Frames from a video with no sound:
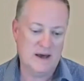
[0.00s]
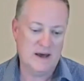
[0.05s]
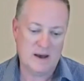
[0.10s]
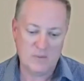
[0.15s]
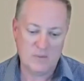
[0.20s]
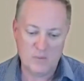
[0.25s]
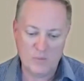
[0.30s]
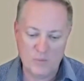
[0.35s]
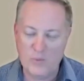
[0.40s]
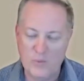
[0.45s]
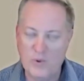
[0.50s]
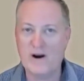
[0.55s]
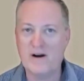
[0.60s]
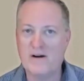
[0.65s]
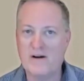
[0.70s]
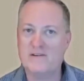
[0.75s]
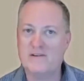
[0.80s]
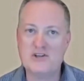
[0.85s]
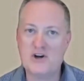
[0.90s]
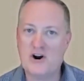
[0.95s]

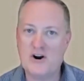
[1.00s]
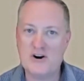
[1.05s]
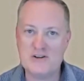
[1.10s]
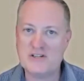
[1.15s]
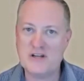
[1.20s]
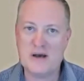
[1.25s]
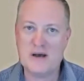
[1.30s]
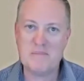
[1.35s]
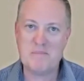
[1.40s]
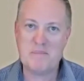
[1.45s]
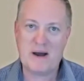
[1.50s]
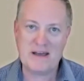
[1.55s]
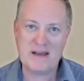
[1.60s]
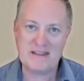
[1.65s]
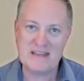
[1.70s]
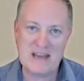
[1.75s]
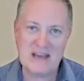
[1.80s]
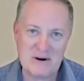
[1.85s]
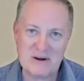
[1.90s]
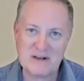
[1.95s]
We're charged up by
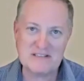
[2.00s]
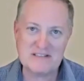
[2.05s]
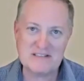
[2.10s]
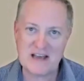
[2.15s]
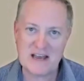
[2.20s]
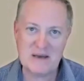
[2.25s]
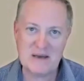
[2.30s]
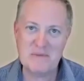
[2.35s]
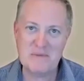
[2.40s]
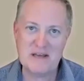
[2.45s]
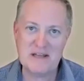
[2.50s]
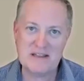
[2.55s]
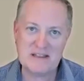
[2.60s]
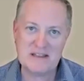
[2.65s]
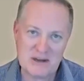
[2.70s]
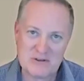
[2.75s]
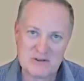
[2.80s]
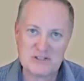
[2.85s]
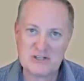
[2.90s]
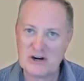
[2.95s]
their excitement,
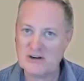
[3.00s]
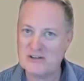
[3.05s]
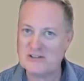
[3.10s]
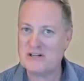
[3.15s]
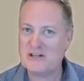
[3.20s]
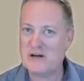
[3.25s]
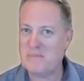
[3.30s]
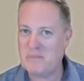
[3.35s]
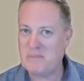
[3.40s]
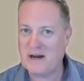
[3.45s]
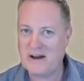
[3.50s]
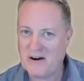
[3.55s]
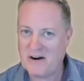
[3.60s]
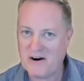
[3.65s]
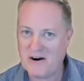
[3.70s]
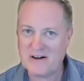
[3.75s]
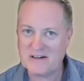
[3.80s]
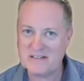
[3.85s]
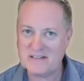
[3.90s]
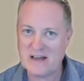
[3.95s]
they're charged up by
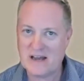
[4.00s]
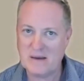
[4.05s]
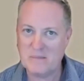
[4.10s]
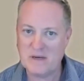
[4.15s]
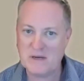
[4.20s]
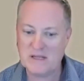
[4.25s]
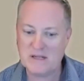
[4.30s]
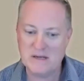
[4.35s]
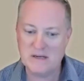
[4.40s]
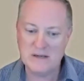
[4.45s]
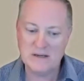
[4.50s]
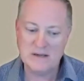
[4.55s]
our excitement.